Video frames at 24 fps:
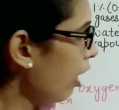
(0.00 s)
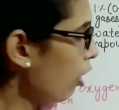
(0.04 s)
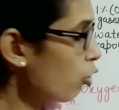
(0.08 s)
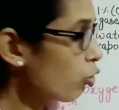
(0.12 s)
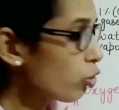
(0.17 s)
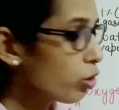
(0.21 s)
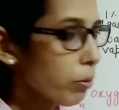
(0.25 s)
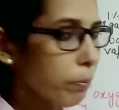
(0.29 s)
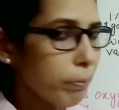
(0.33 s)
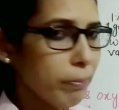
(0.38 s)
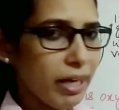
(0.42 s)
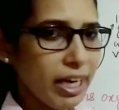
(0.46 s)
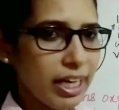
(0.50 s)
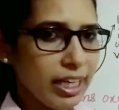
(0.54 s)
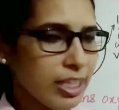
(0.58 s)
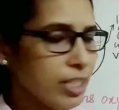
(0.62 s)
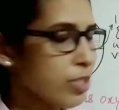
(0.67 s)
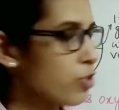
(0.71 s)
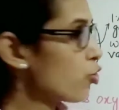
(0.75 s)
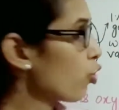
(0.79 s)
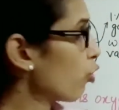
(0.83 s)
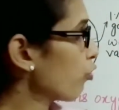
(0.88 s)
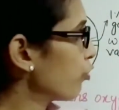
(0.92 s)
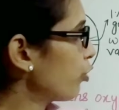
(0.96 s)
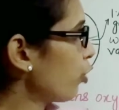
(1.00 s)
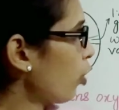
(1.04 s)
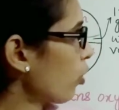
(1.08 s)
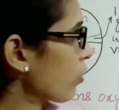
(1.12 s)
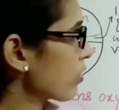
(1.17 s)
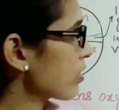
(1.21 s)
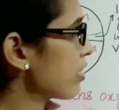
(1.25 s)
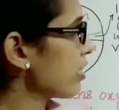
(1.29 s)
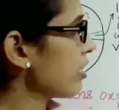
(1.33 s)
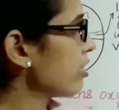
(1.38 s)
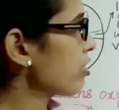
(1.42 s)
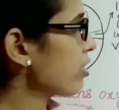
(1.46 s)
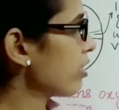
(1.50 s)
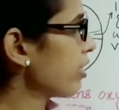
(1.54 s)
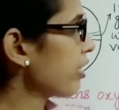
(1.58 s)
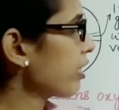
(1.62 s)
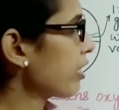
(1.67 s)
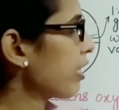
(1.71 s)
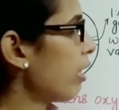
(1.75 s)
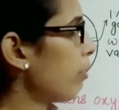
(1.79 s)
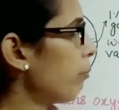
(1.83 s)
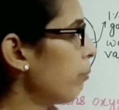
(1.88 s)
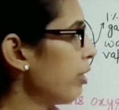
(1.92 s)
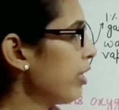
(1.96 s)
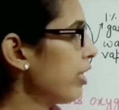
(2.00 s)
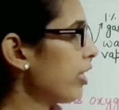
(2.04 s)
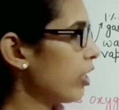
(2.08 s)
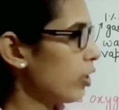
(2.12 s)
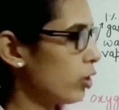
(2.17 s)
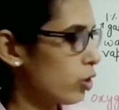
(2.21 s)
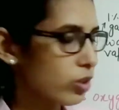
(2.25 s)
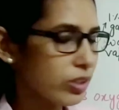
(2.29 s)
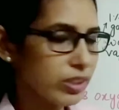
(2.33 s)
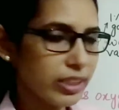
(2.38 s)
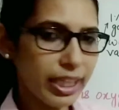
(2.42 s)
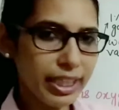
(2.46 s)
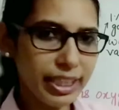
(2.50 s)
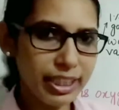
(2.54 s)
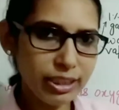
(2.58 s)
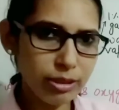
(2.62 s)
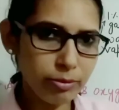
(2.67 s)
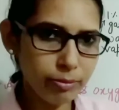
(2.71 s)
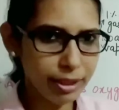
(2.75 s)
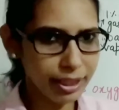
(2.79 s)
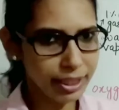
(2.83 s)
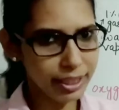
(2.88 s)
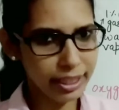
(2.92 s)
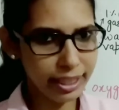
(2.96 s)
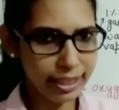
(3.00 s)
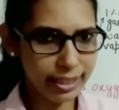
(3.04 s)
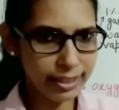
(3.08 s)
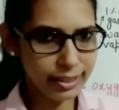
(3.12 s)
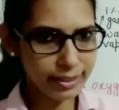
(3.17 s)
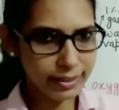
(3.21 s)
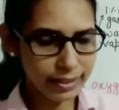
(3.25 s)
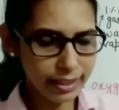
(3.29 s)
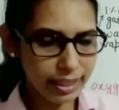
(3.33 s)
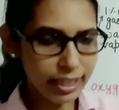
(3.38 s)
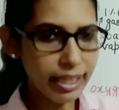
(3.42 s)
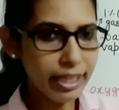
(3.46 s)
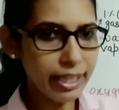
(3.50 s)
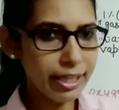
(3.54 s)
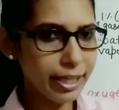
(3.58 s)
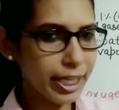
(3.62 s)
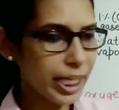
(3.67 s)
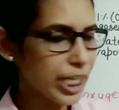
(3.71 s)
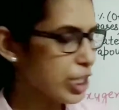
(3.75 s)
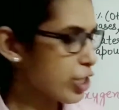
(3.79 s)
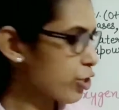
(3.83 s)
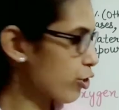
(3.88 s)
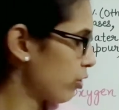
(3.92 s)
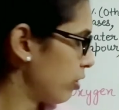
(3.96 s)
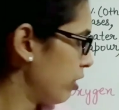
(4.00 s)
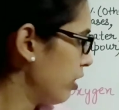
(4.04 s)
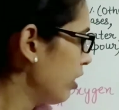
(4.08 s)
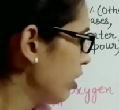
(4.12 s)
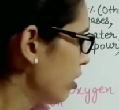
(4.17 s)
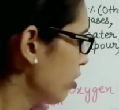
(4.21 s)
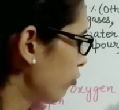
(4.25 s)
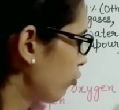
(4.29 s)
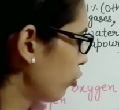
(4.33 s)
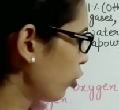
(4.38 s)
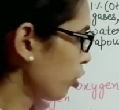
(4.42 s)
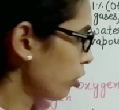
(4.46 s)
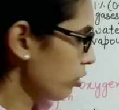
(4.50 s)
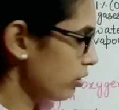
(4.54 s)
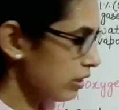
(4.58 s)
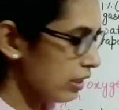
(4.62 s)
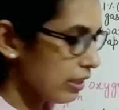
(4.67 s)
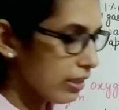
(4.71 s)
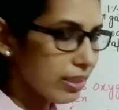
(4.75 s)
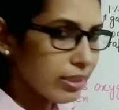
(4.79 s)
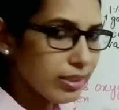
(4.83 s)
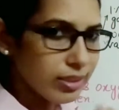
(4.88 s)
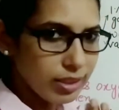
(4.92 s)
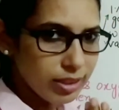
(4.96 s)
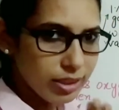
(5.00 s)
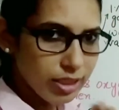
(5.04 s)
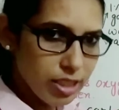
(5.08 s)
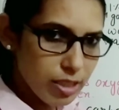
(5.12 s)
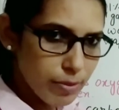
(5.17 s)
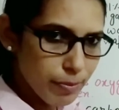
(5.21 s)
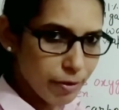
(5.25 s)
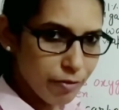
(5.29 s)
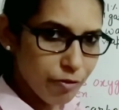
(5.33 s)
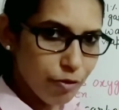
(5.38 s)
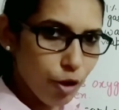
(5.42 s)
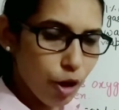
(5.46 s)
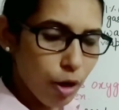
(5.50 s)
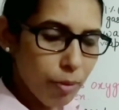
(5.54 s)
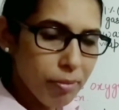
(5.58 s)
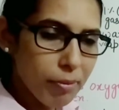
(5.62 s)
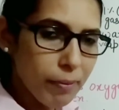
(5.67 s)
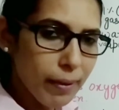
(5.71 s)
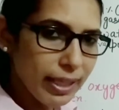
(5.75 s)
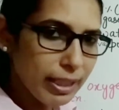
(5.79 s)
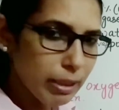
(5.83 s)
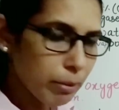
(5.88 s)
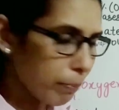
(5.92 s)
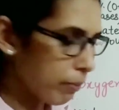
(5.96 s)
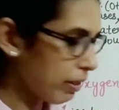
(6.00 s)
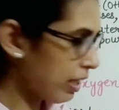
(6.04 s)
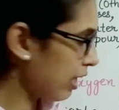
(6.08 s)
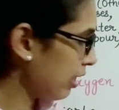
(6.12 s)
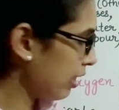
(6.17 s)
how the balance of the oxygen and carbon dioxide is maintained in the nature. Photosynthesis is performed by the